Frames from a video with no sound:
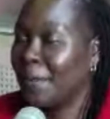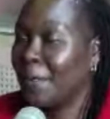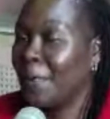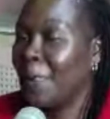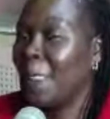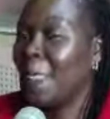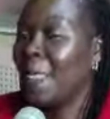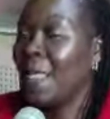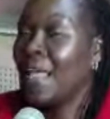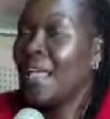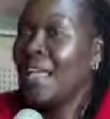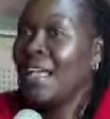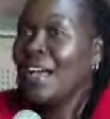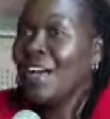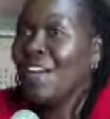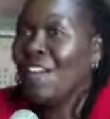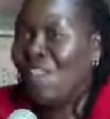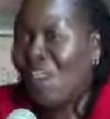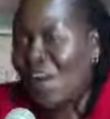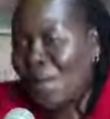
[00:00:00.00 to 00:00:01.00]
yes
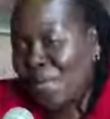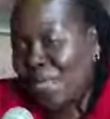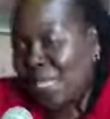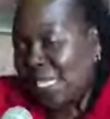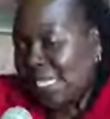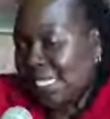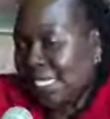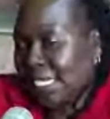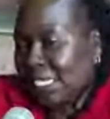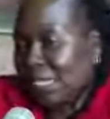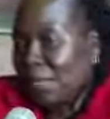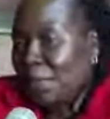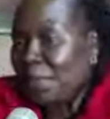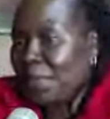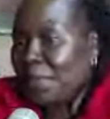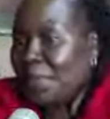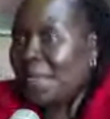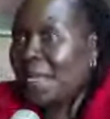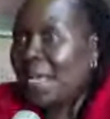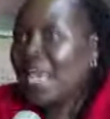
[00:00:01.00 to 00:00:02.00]
family
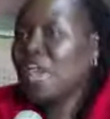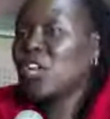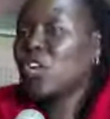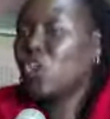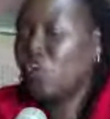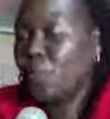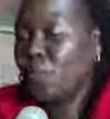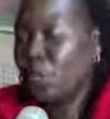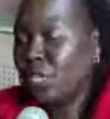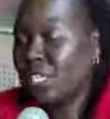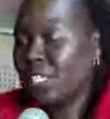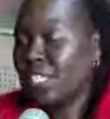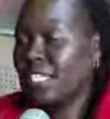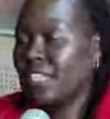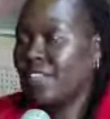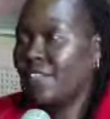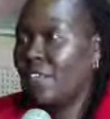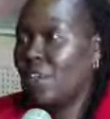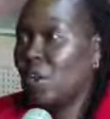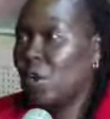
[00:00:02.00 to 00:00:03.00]
setup and
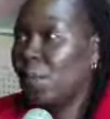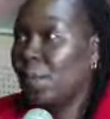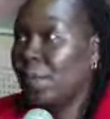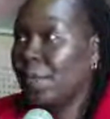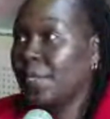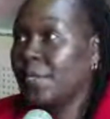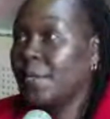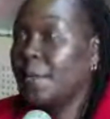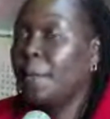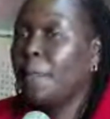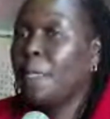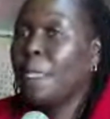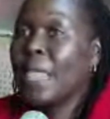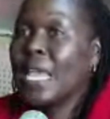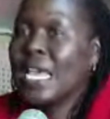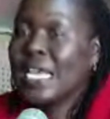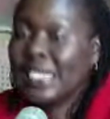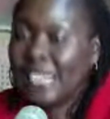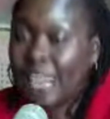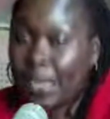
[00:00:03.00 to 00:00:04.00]
community development
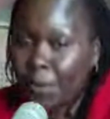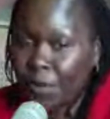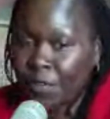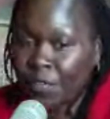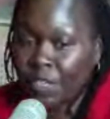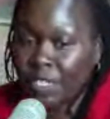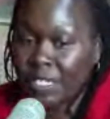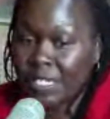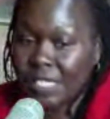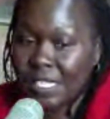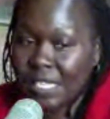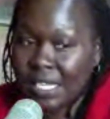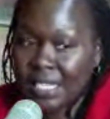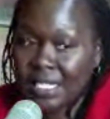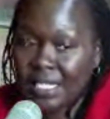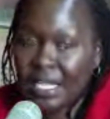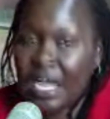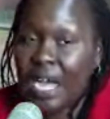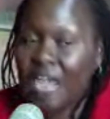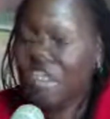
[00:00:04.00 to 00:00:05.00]
some of these
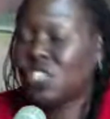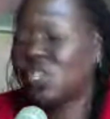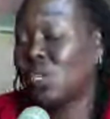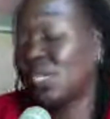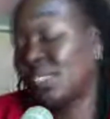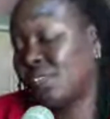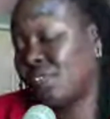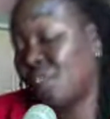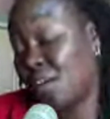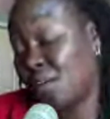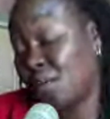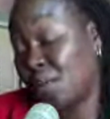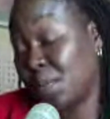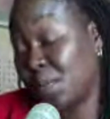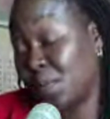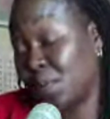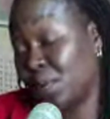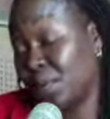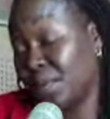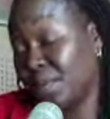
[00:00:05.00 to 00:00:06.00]
things are
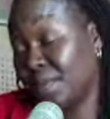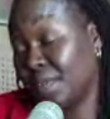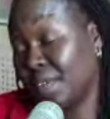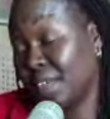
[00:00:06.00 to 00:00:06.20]
transferable